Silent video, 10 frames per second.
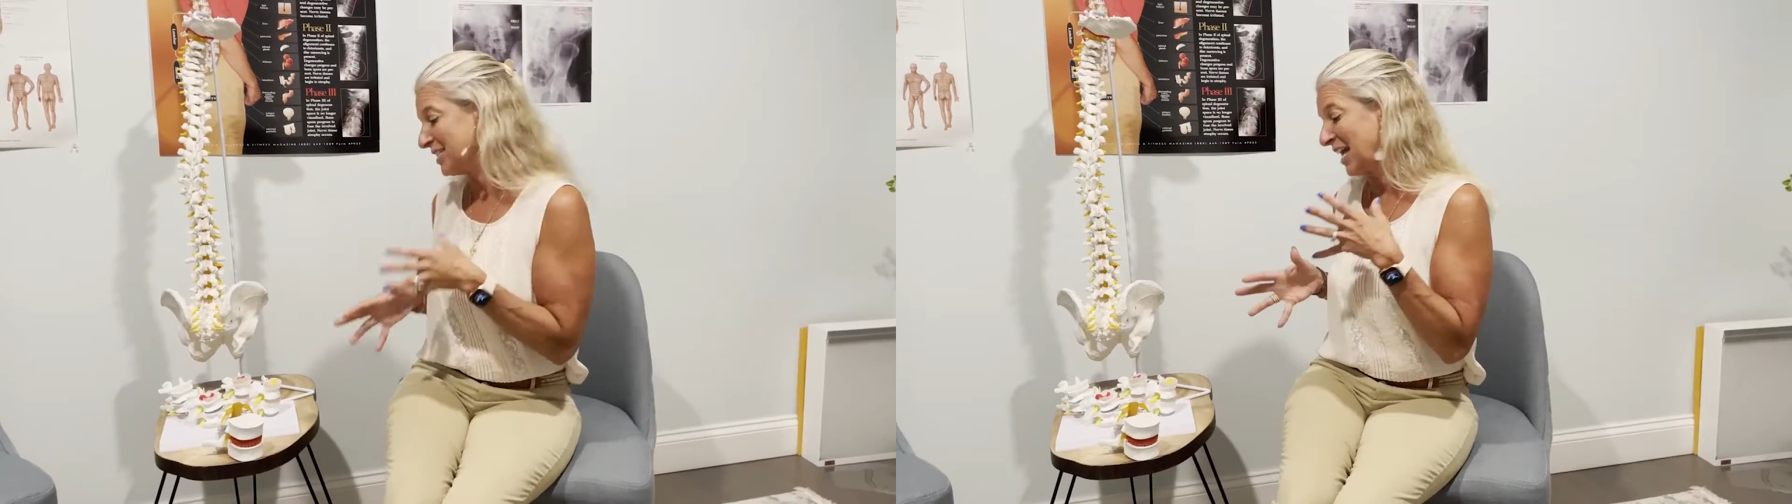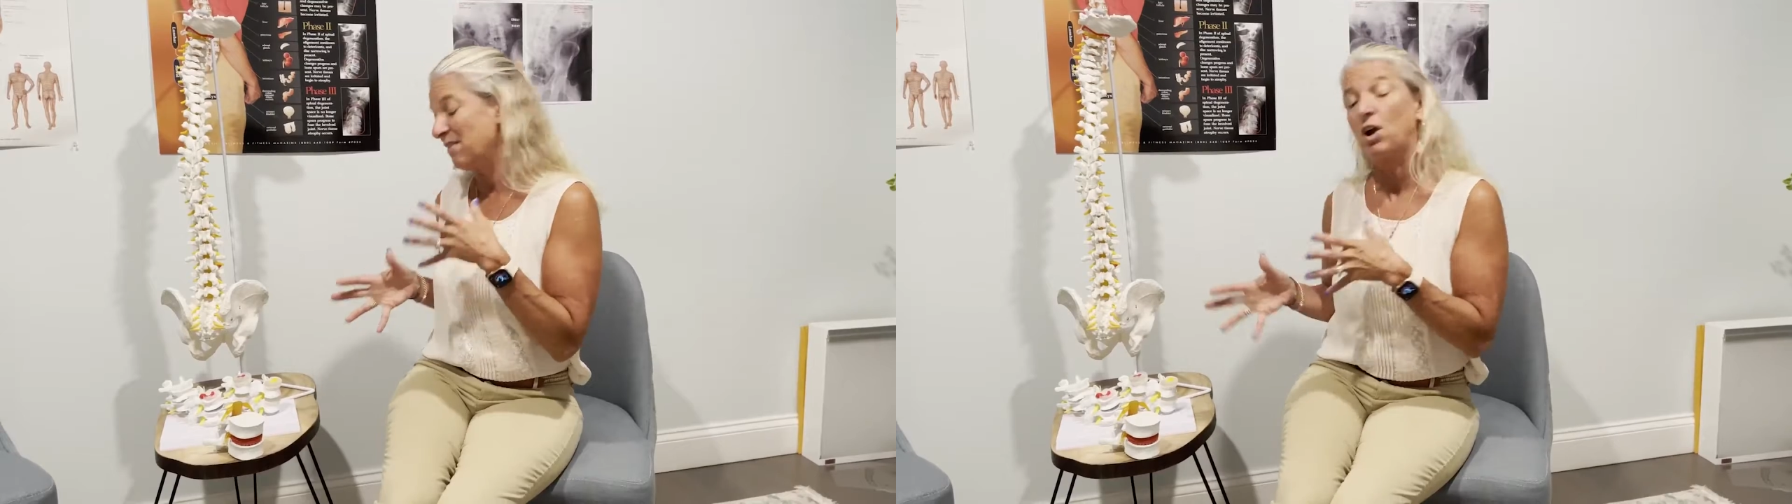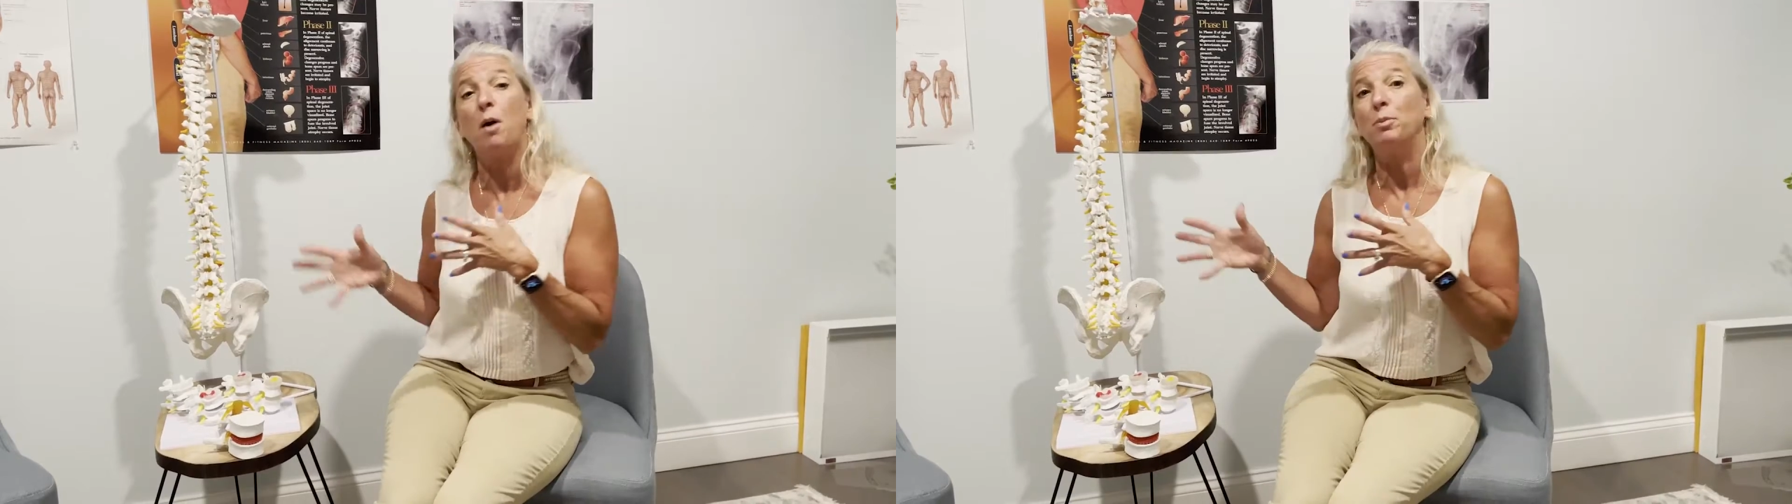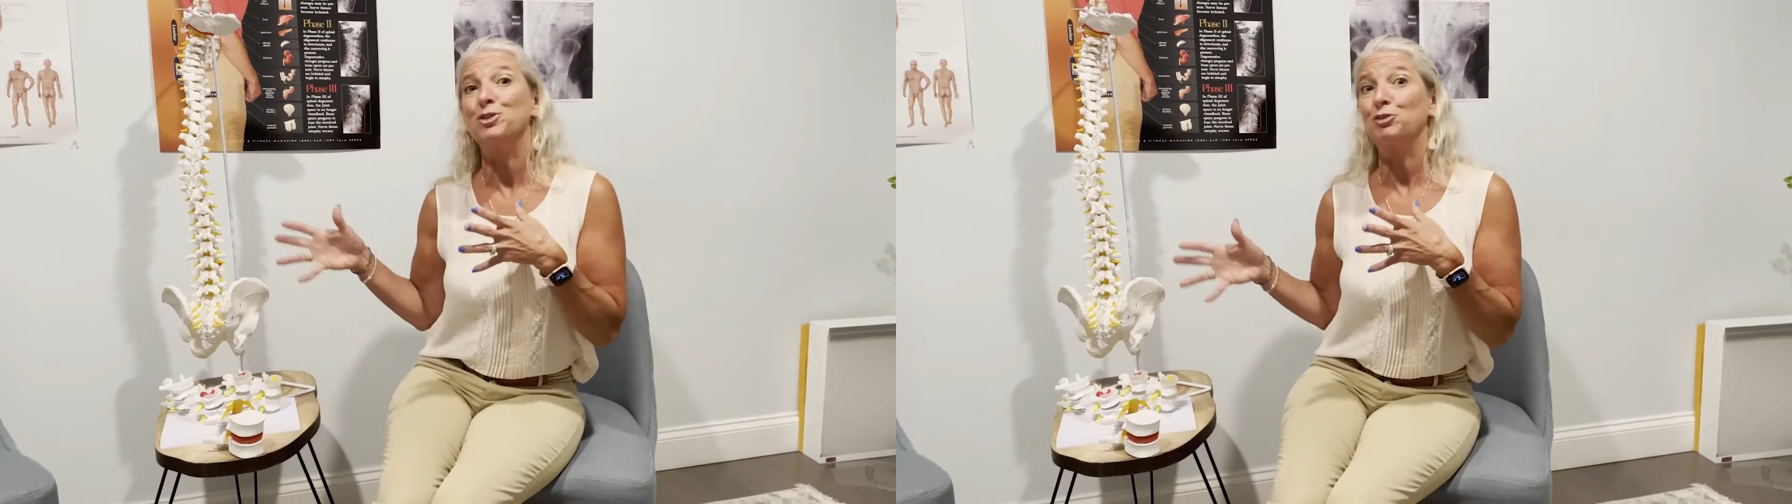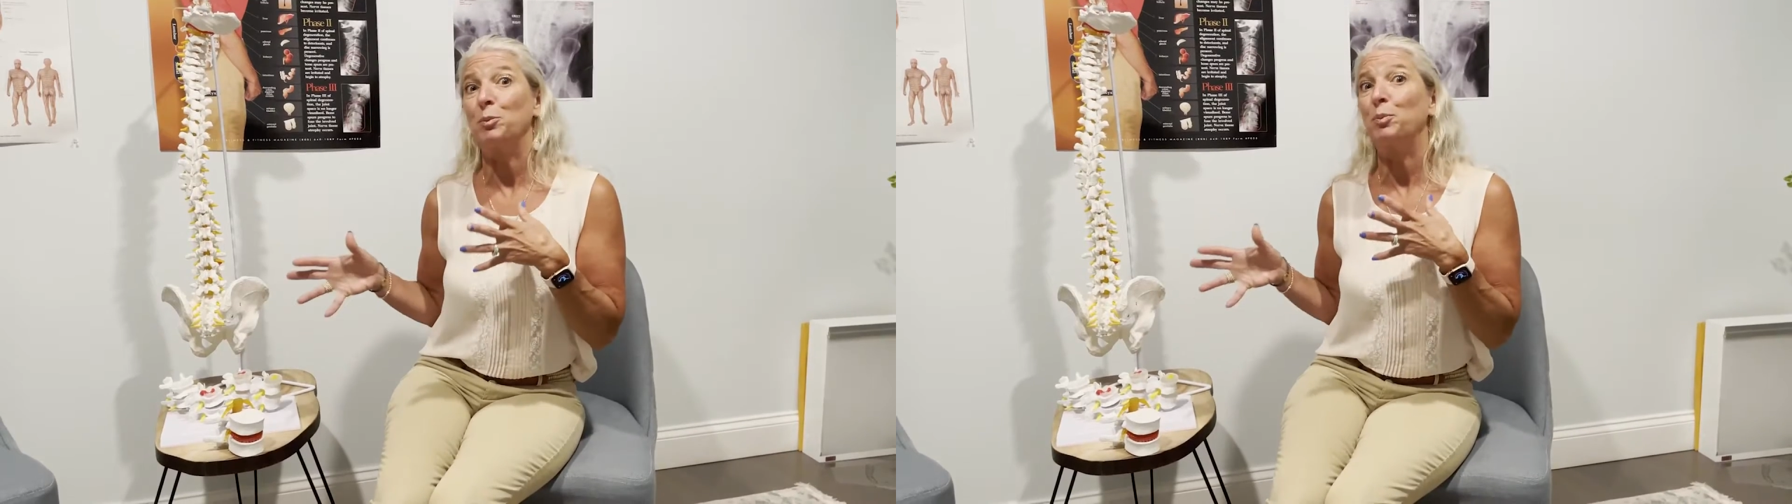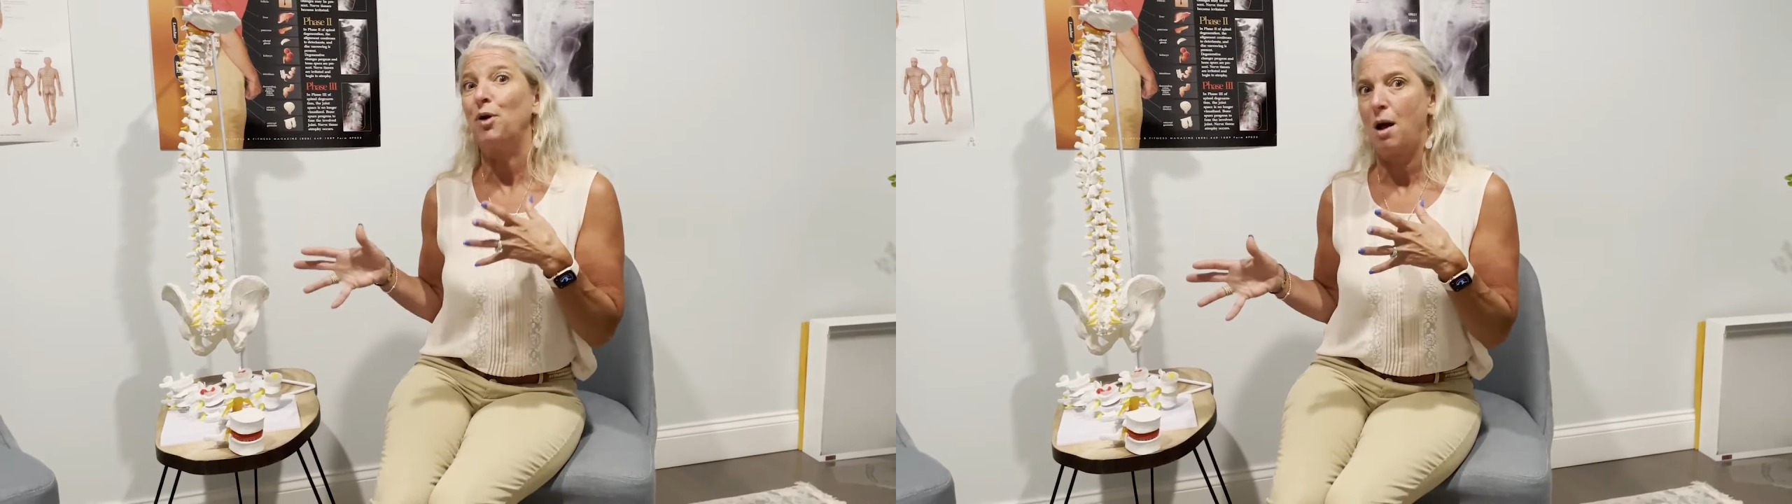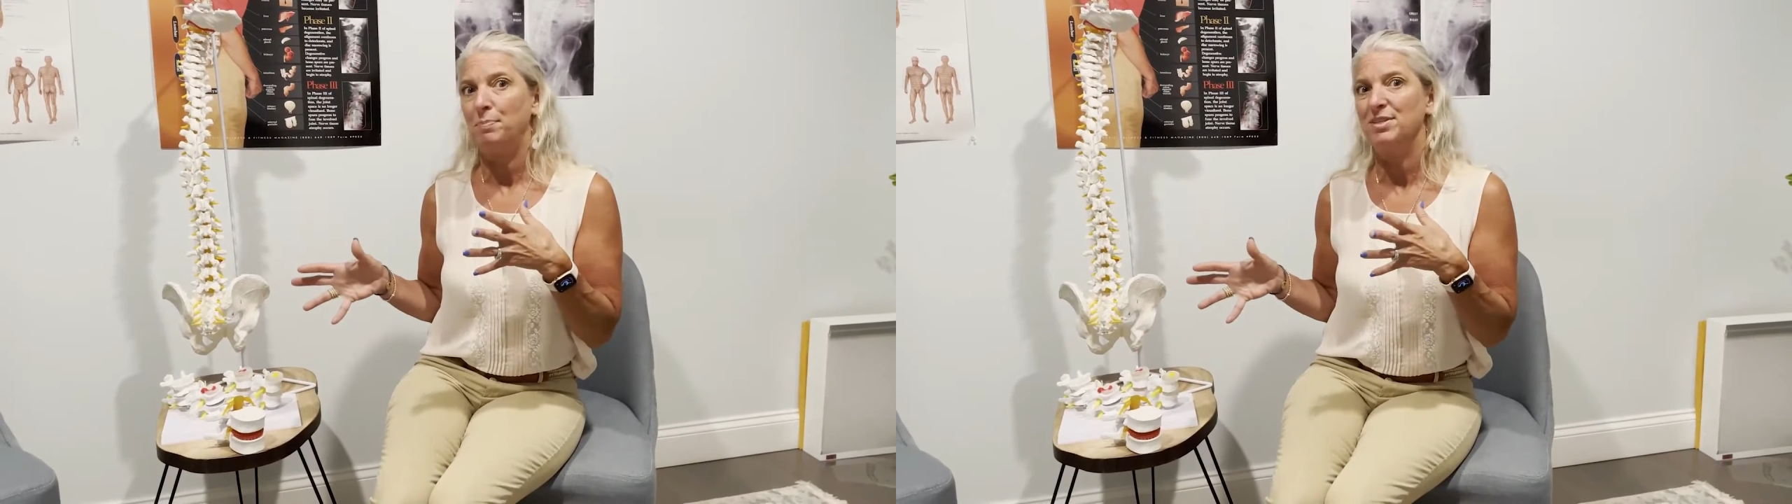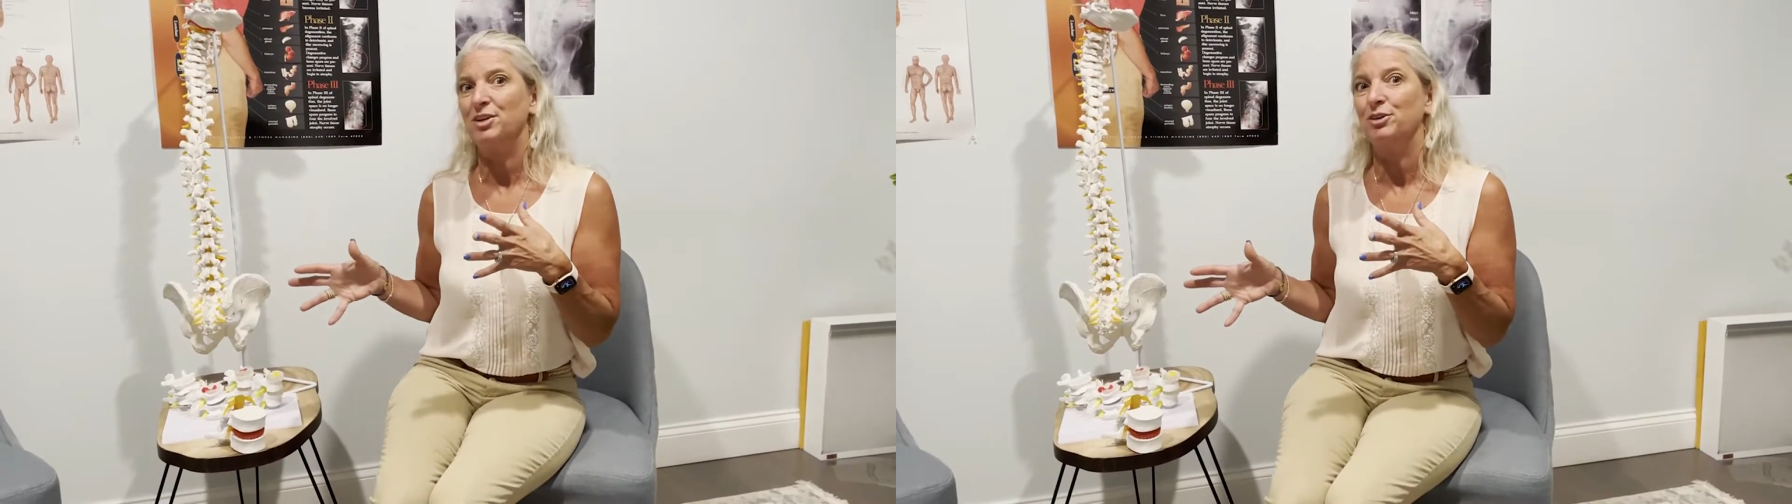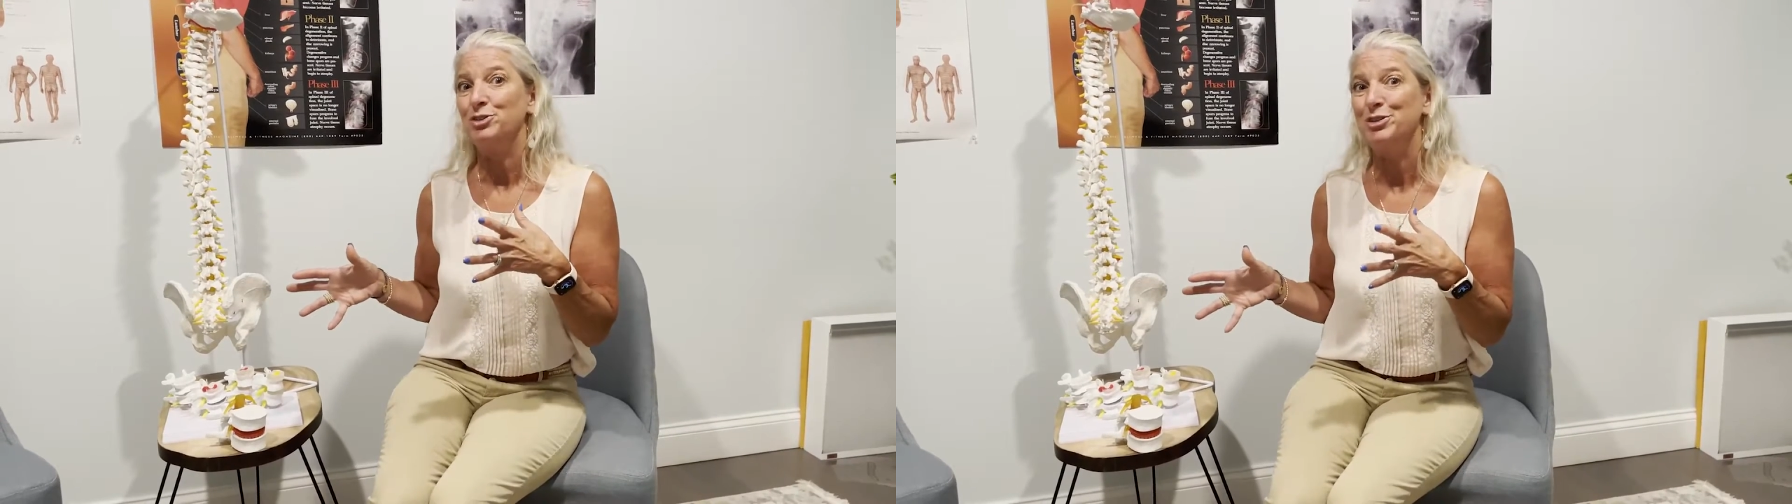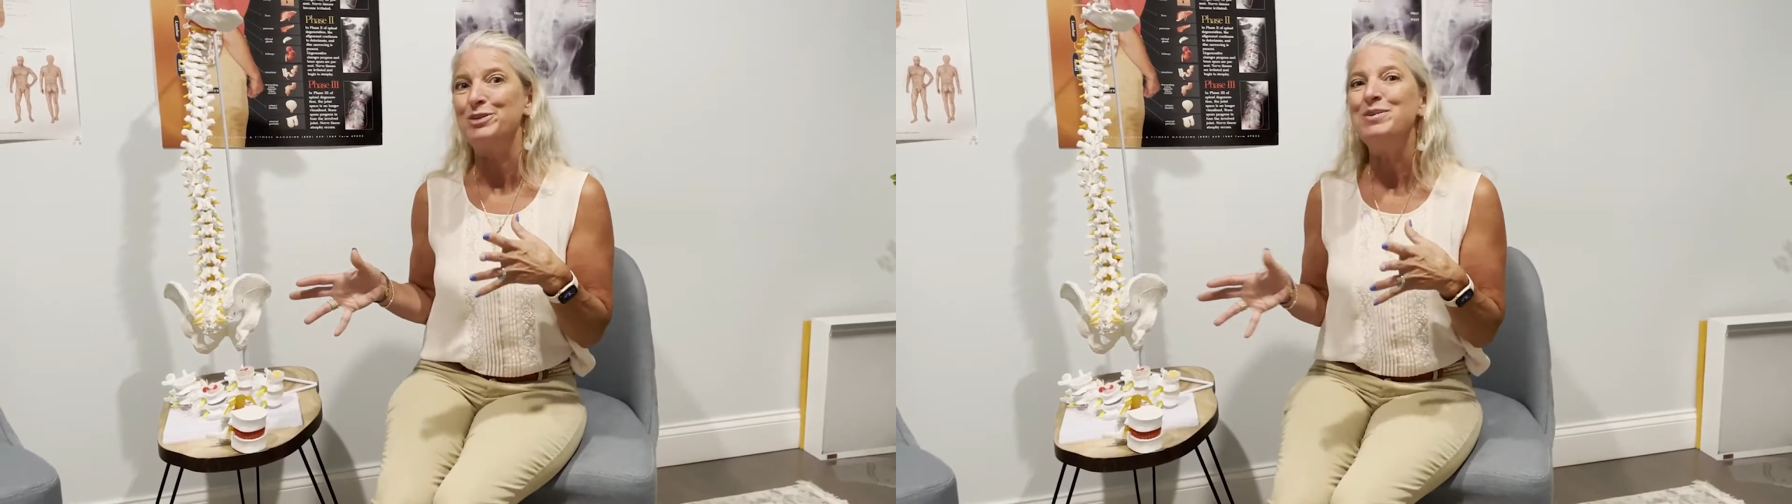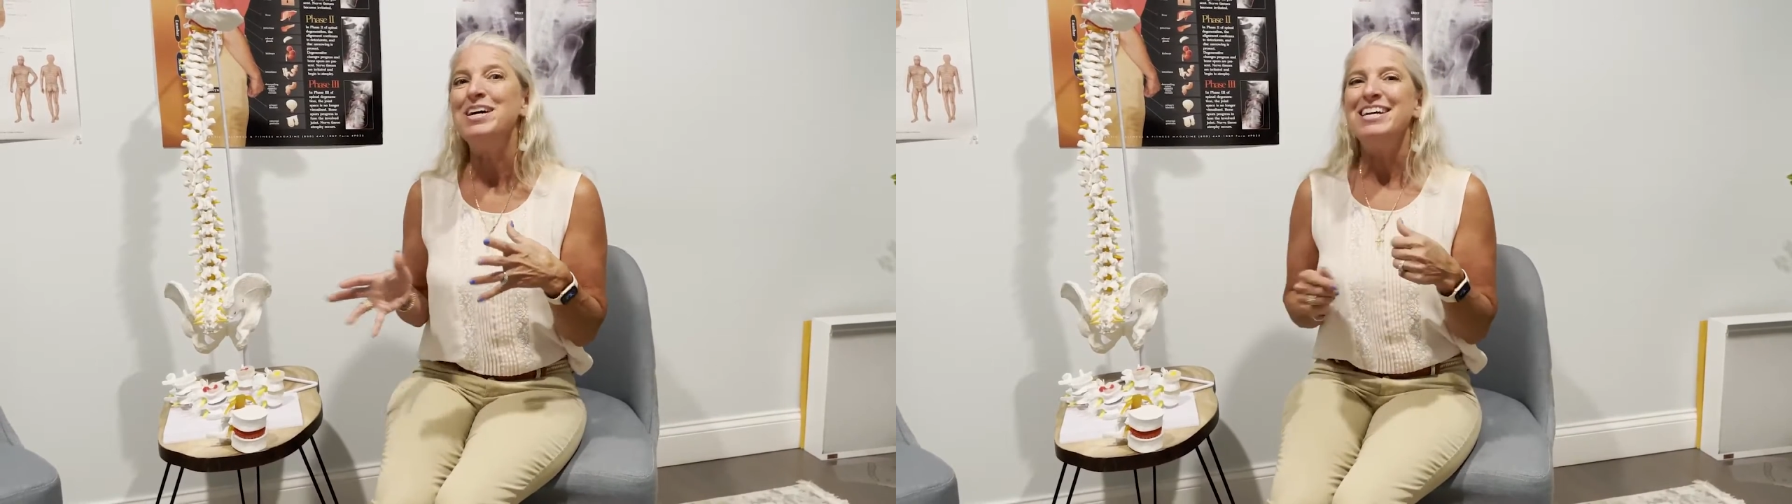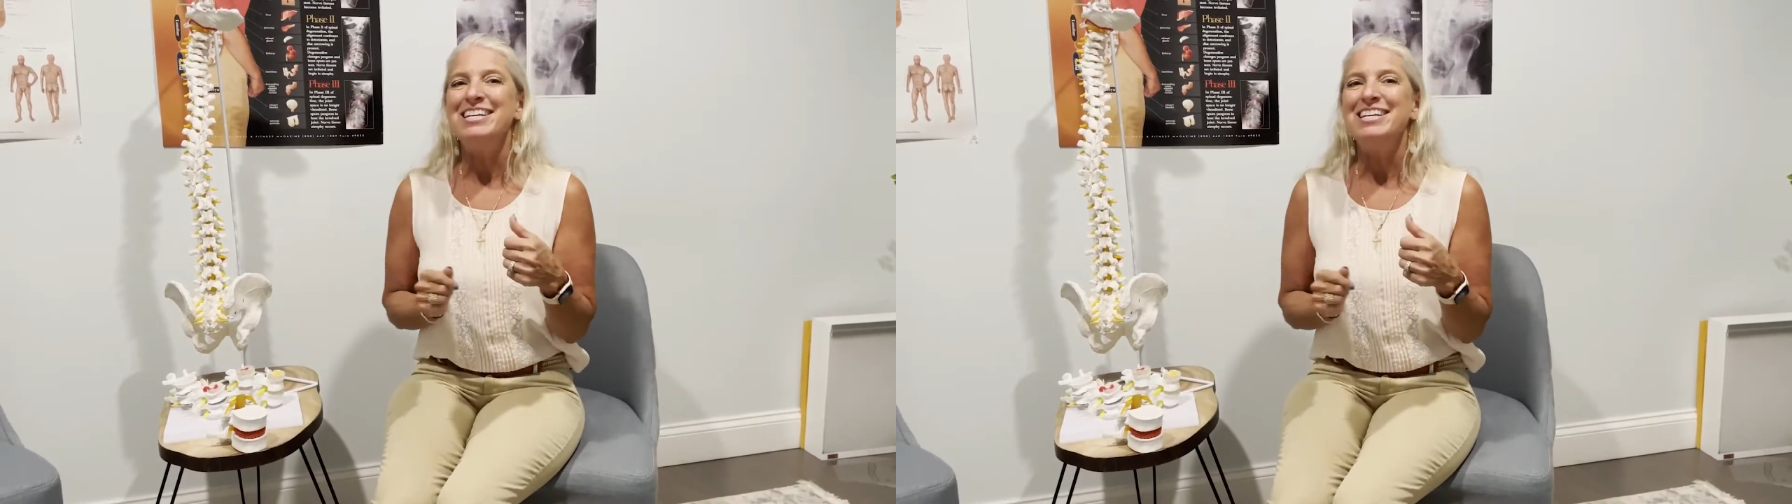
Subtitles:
and I have a couple different props here too.